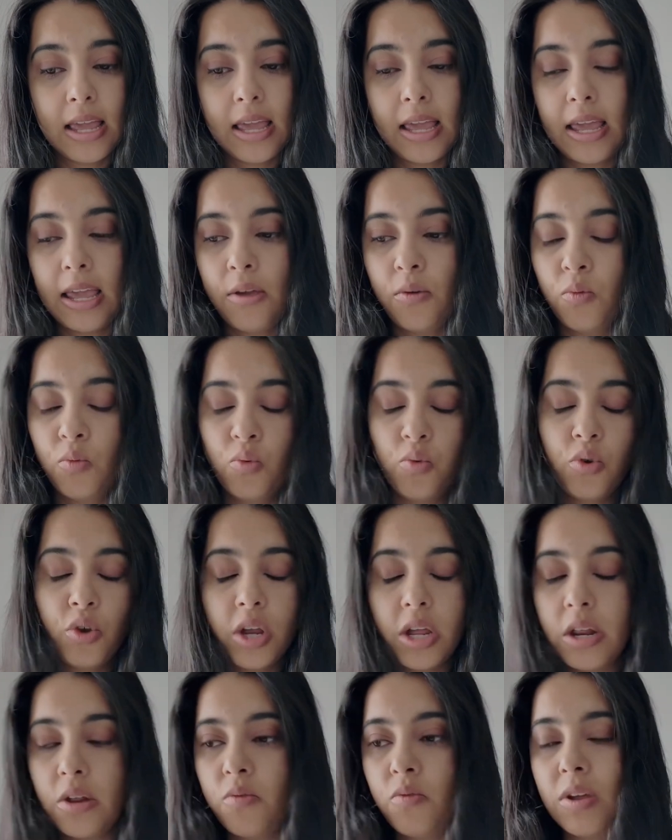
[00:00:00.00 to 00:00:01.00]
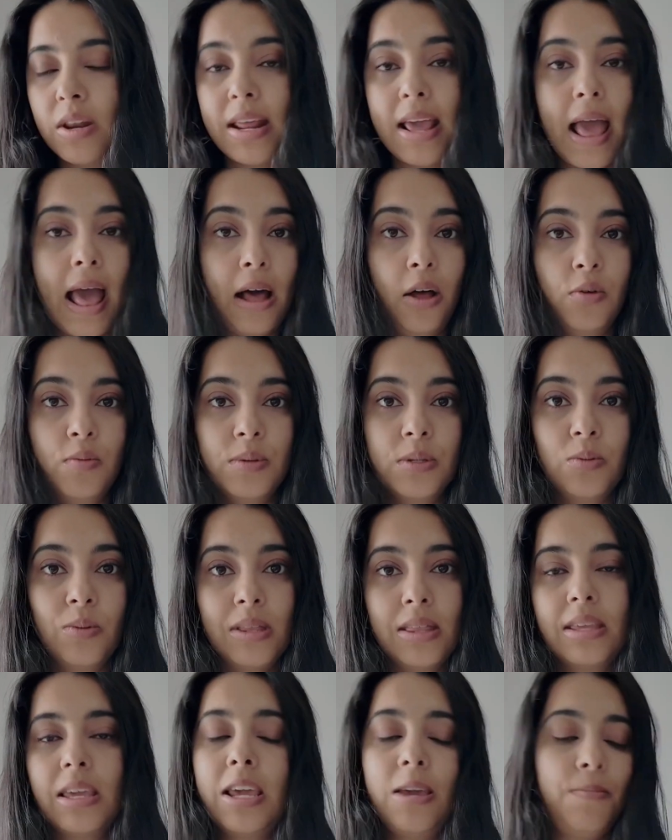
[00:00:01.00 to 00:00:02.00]
it really helps
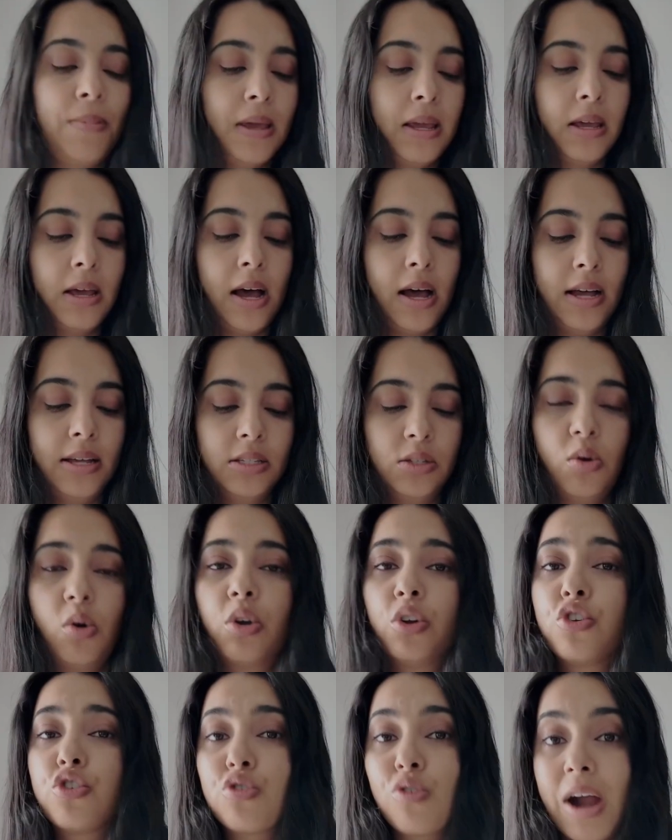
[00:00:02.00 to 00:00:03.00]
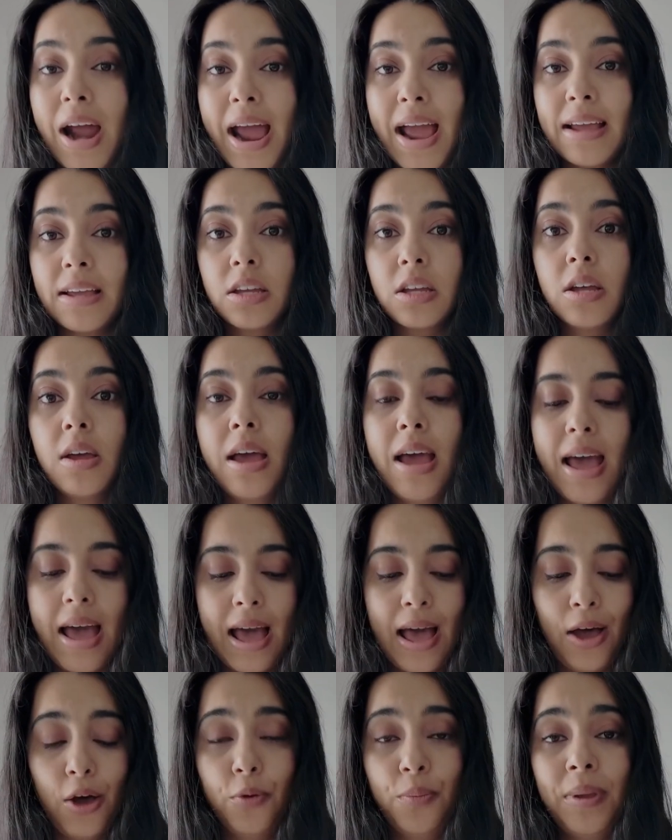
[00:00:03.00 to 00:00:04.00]
with keeping us on track,
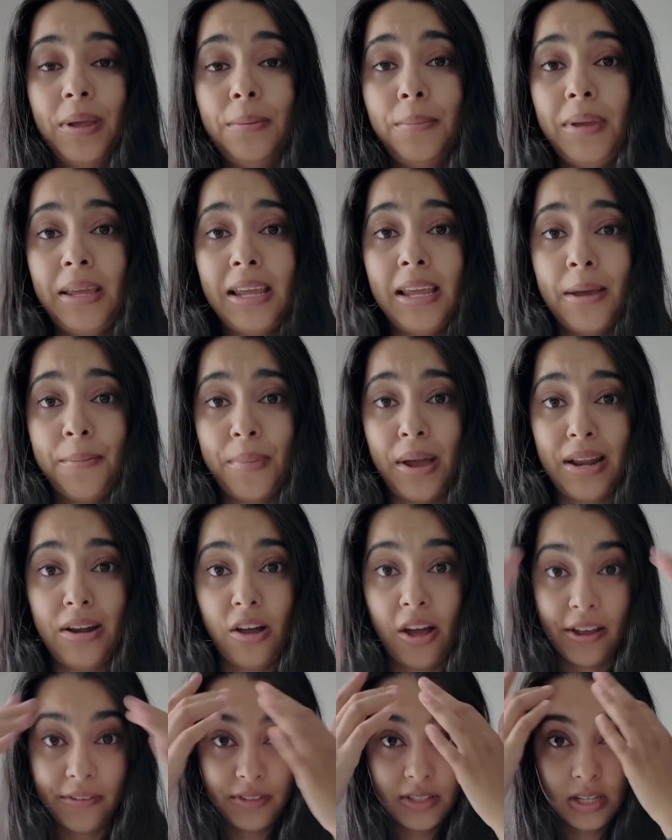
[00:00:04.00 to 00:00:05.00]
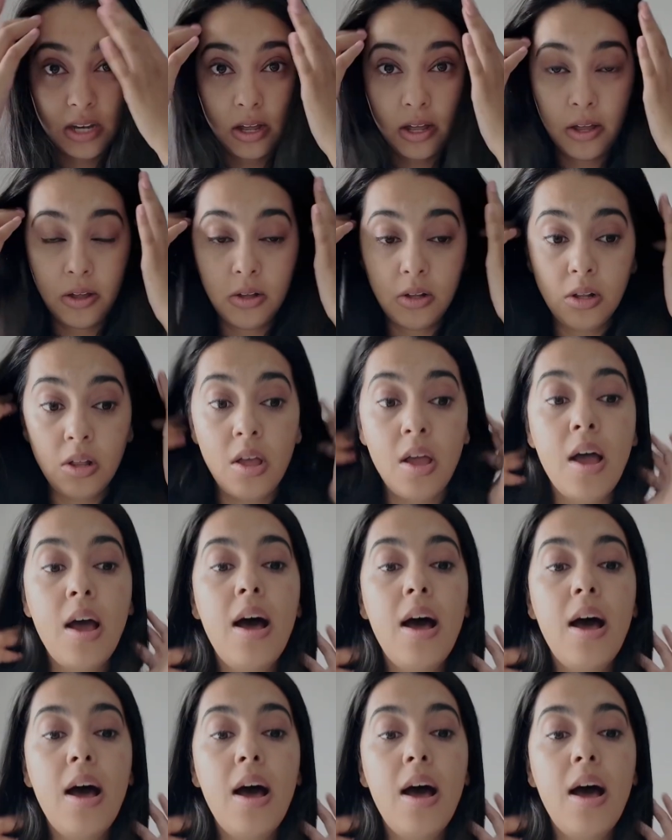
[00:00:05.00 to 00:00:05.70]
helping me and my lifestyle.